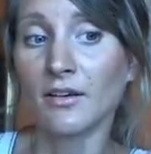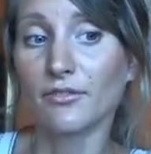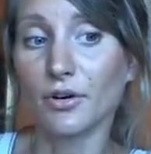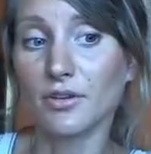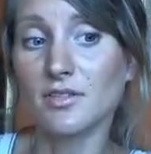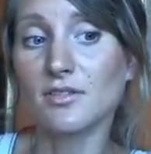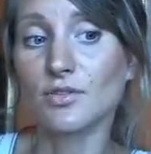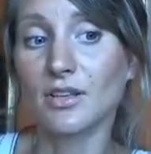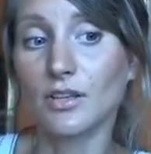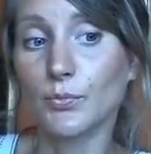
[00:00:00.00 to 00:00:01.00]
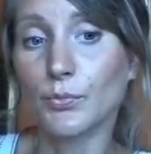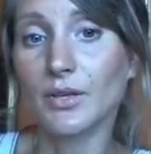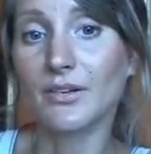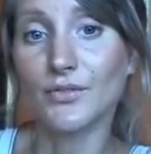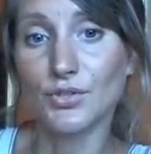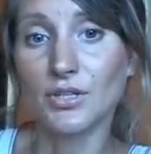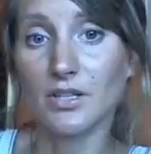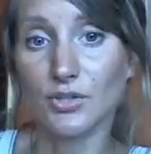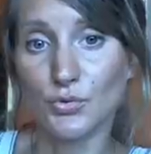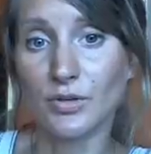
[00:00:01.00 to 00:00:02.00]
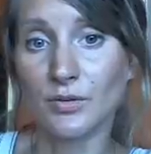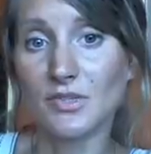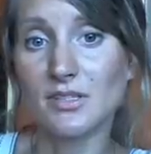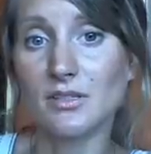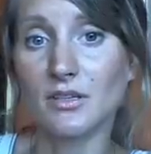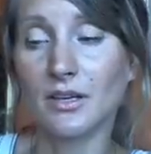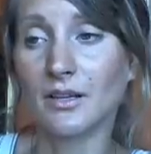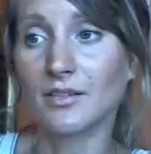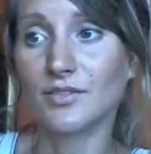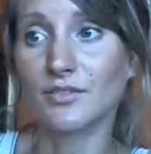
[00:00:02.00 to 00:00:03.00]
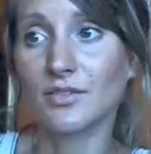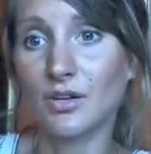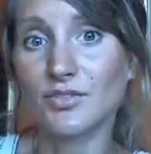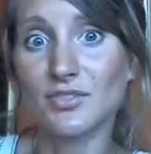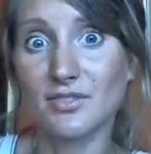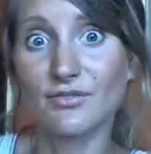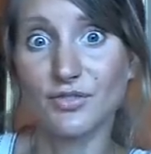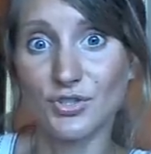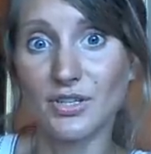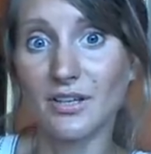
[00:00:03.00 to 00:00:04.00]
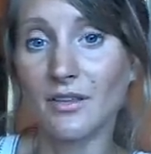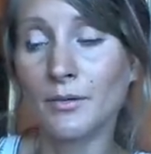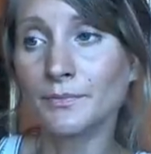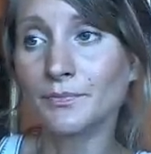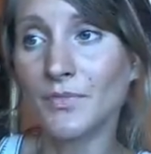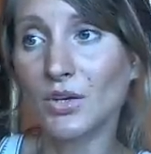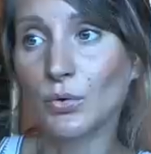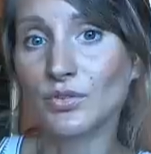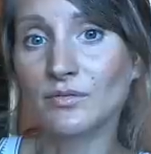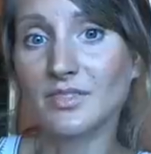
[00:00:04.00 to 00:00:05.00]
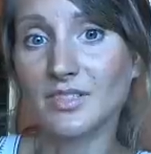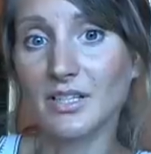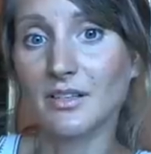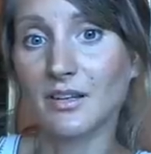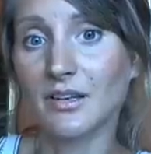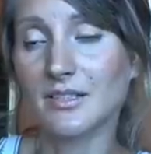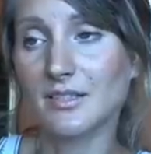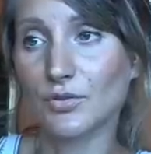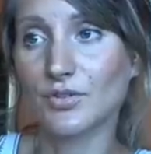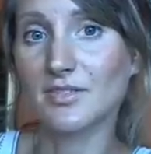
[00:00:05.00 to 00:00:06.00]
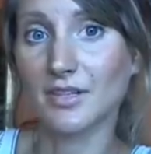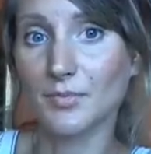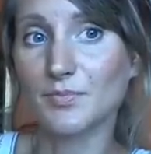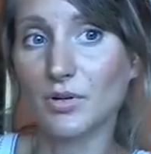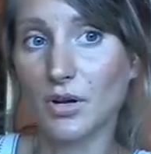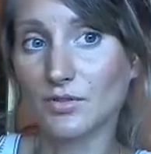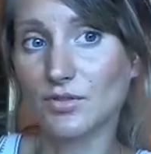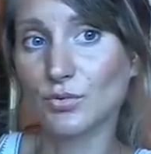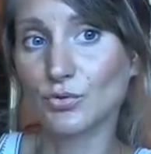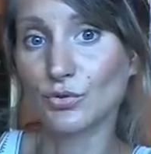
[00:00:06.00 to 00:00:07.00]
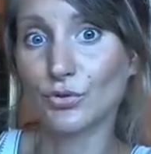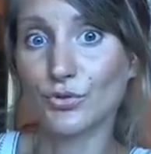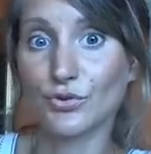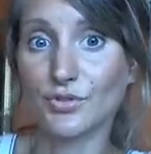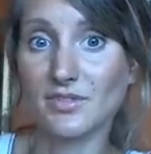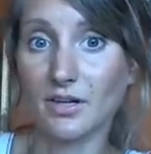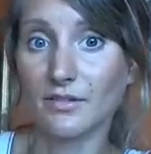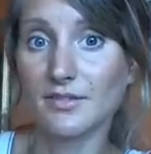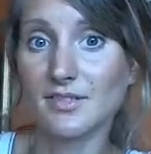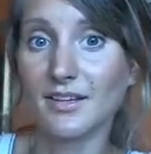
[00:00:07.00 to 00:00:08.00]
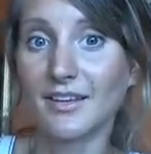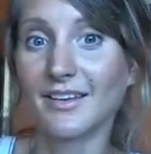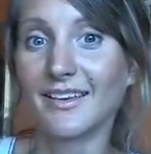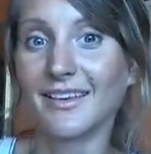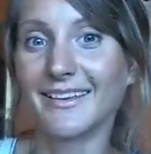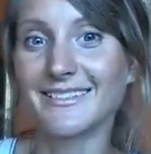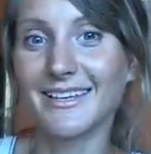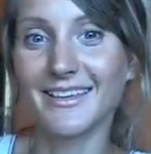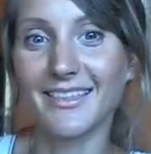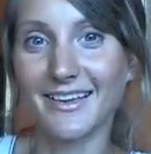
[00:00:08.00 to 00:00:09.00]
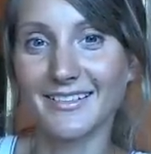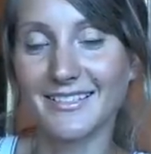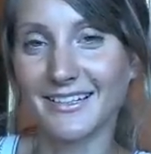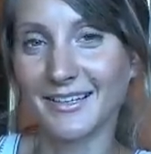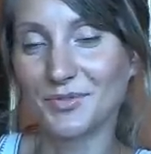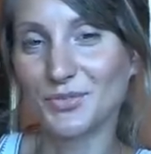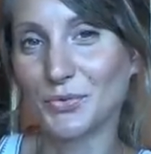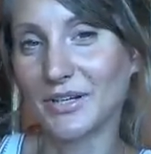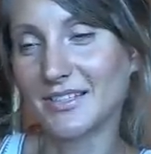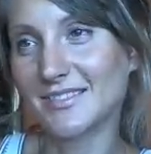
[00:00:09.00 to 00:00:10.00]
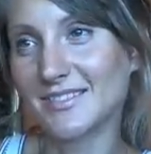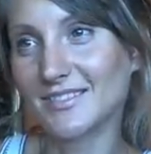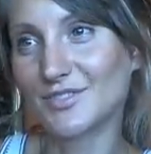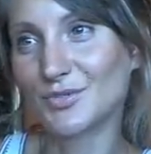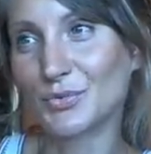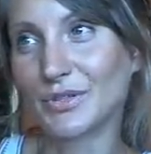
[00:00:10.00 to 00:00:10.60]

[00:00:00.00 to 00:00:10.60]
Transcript: for us to keep envisioning our dreams, and not just envisioning them, you know, and taking the necessary steps, but also to nurture ourselves and taking that time to rest, to